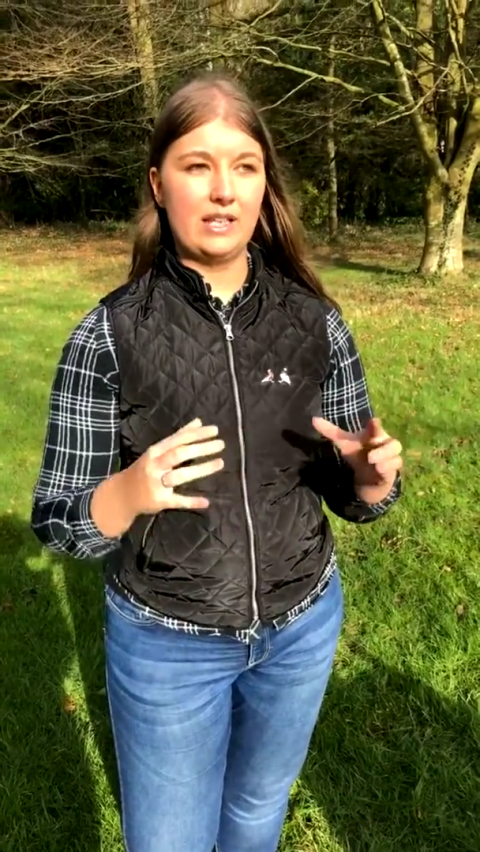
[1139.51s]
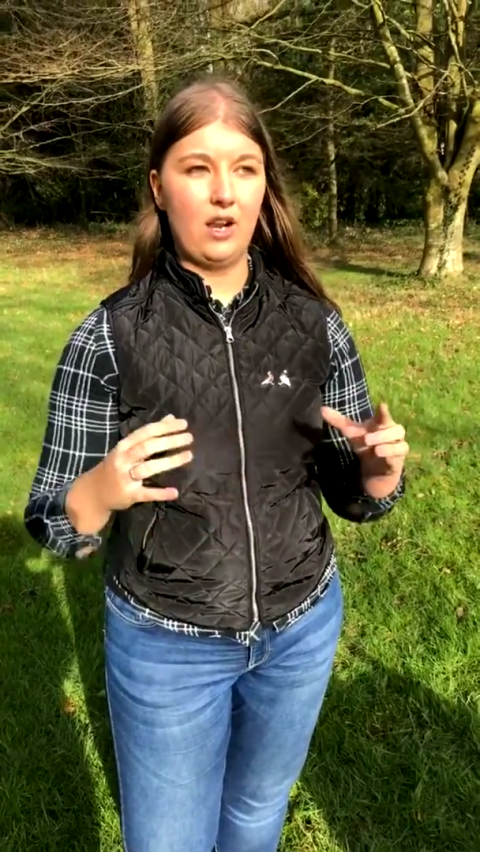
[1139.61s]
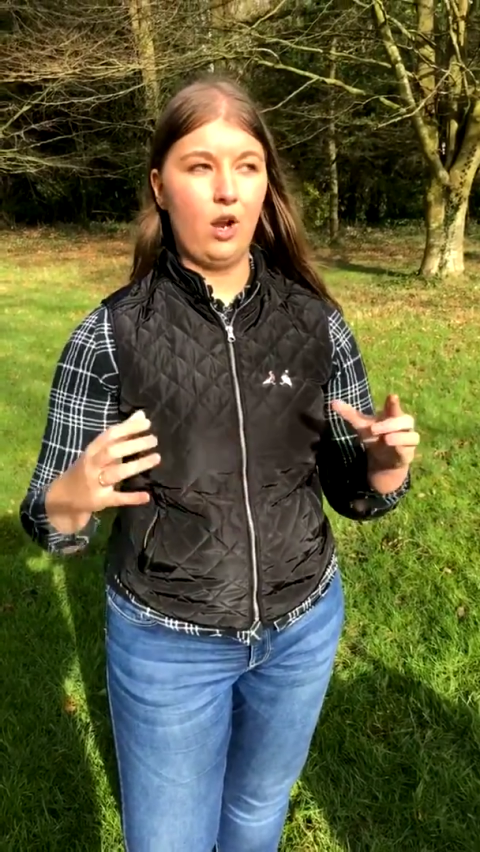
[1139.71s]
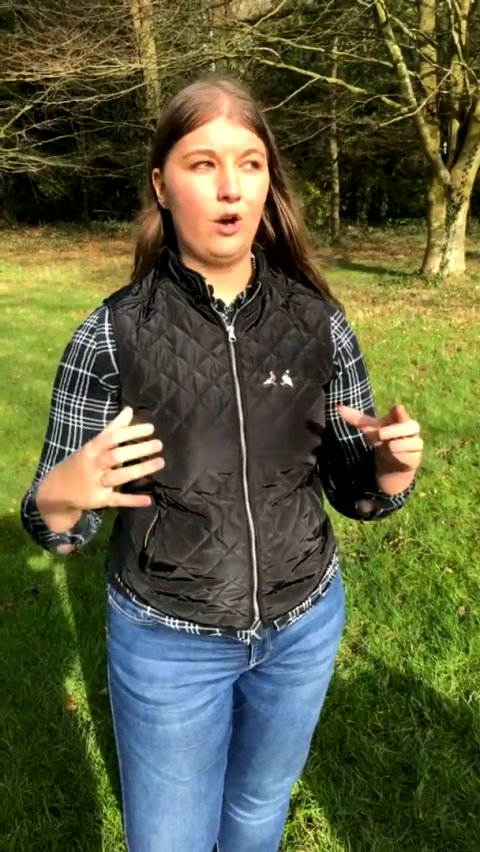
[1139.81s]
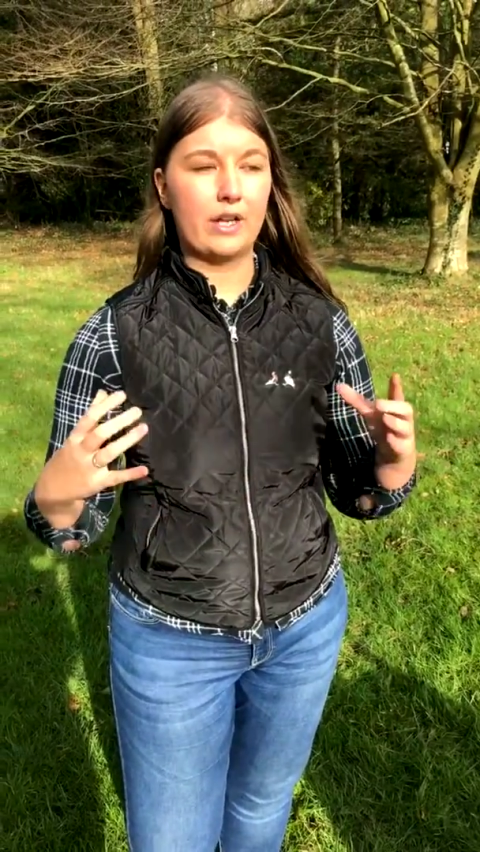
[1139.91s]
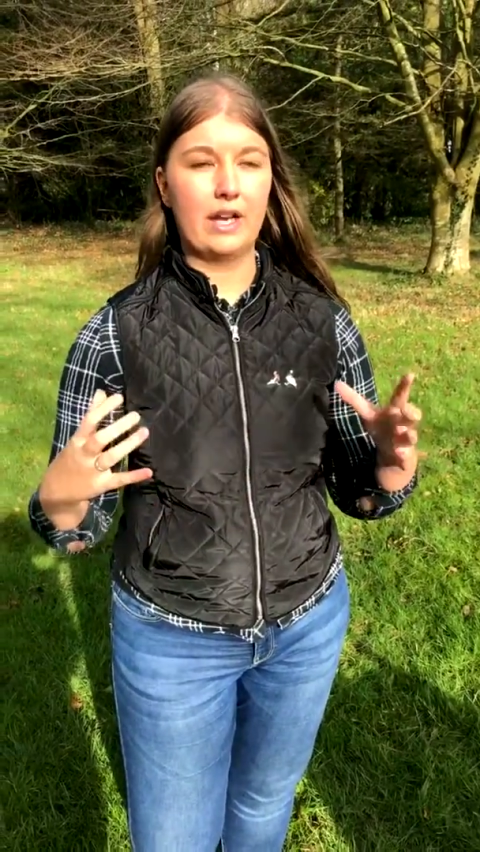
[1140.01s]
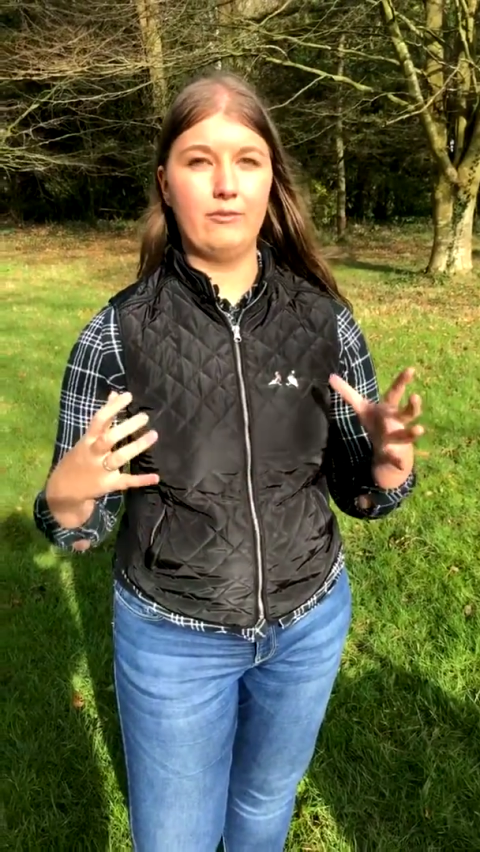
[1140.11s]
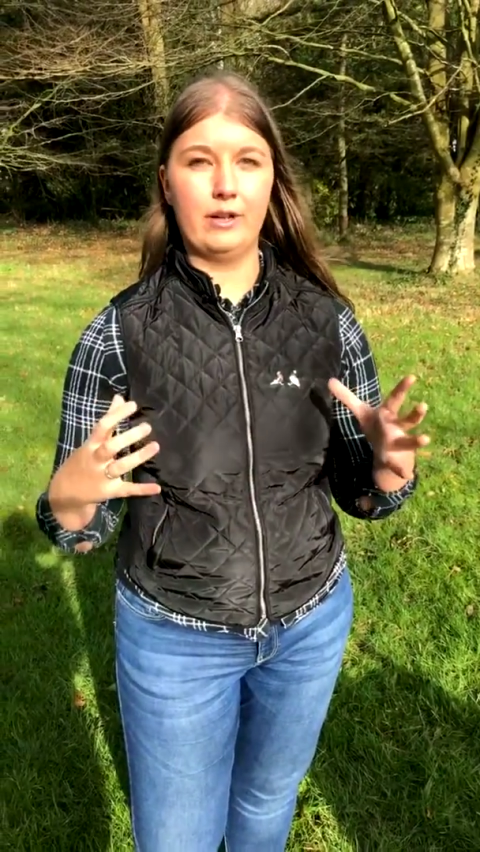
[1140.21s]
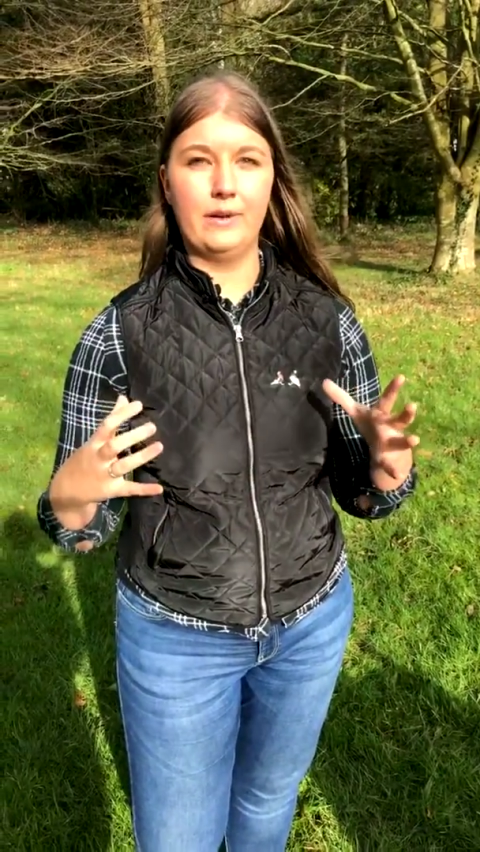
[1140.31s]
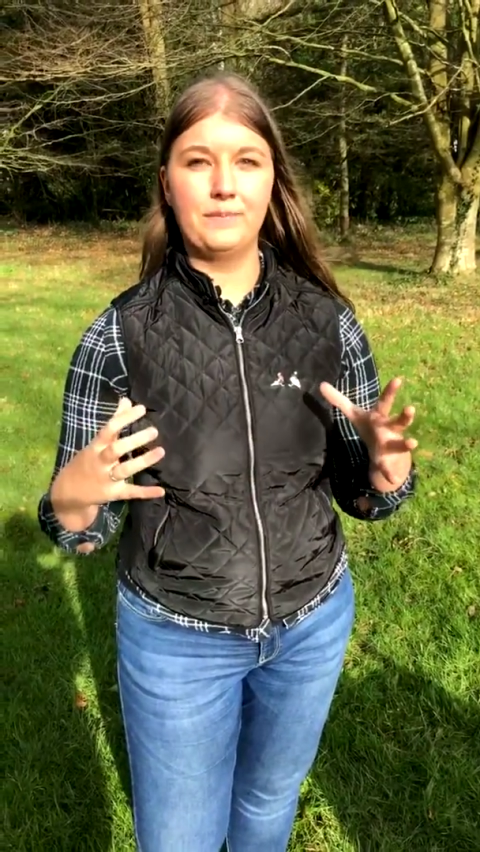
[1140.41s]
a lot of
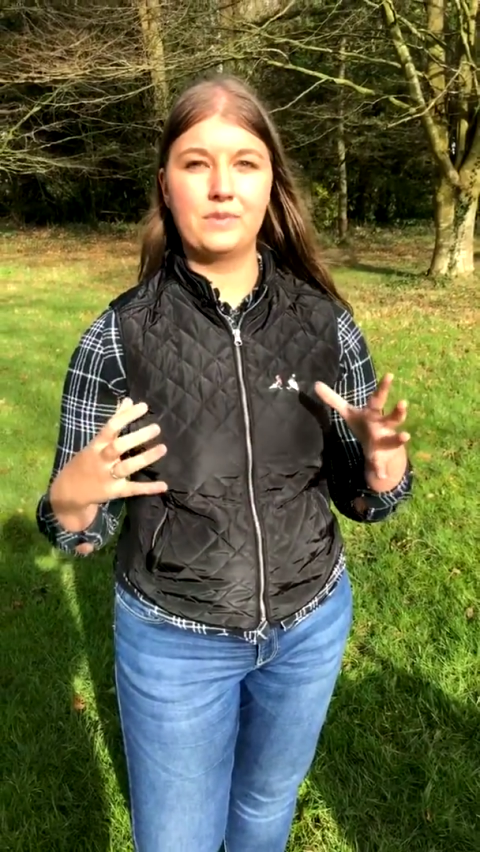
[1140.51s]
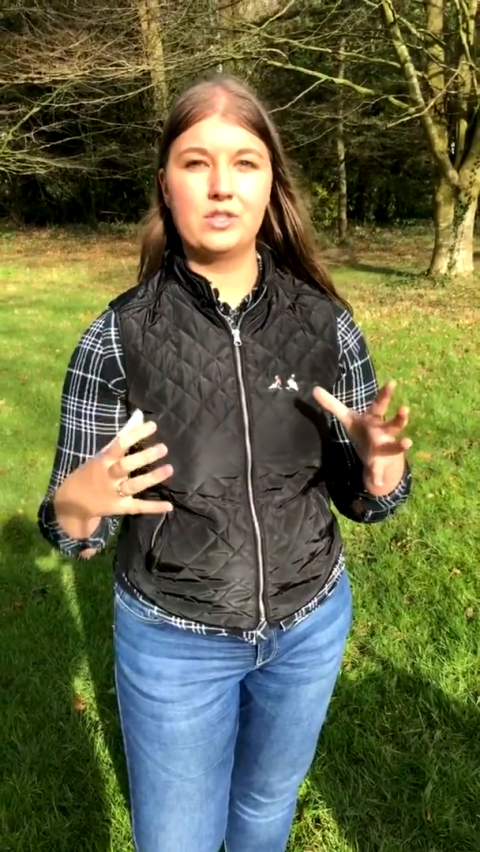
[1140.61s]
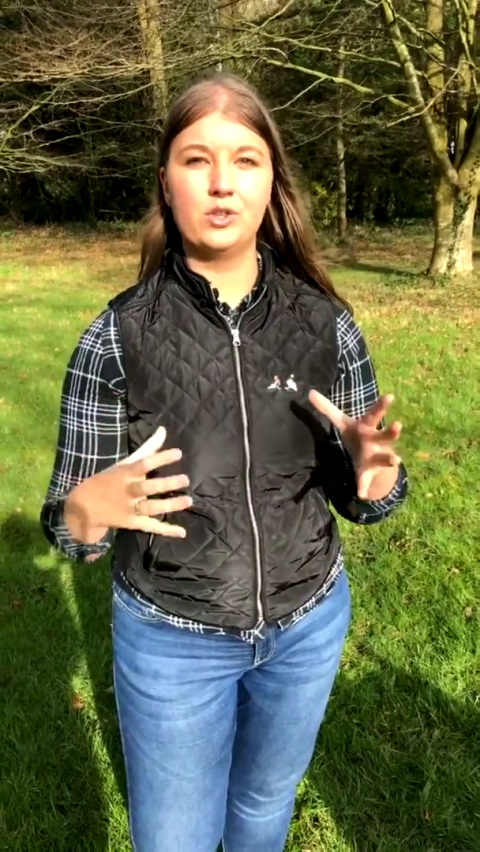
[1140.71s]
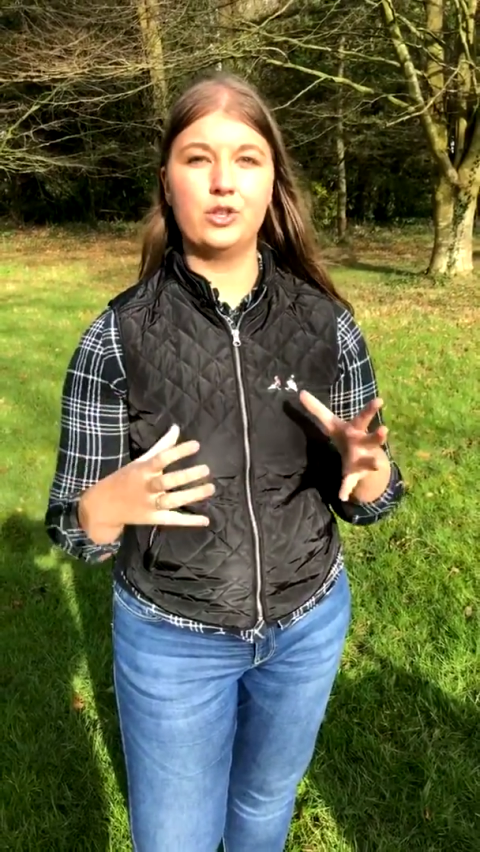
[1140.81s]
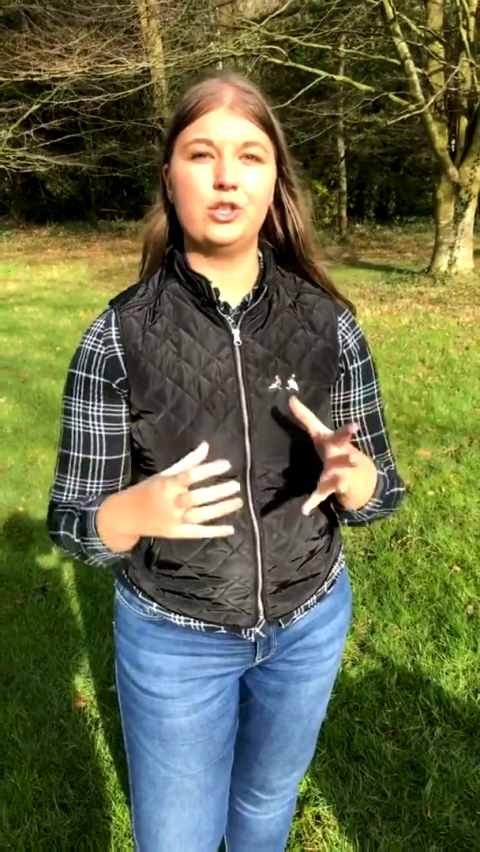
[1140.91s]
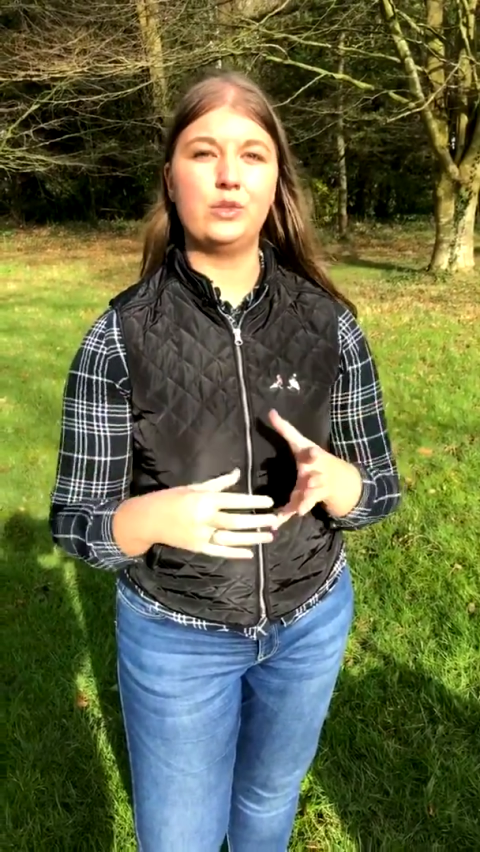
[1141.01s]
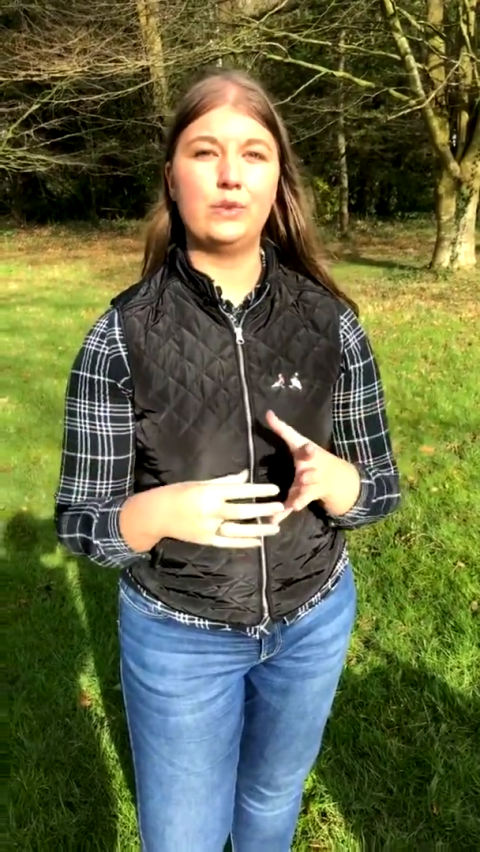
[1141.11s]
cover, so you do